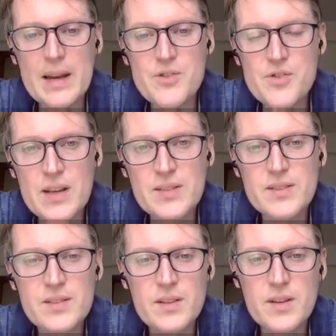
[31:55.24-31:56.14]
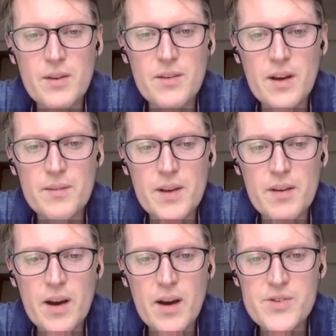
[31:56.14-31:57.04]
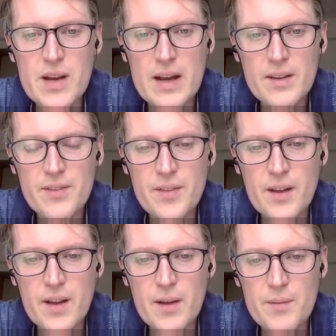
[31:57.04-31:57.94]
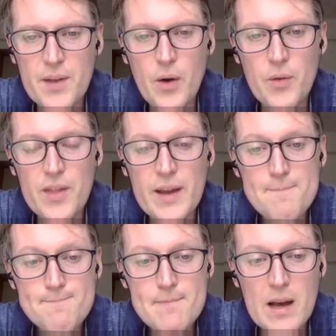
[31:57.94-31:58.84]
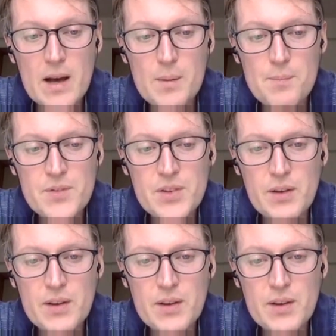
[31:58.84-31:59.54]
interests don't hijack the whole thing. So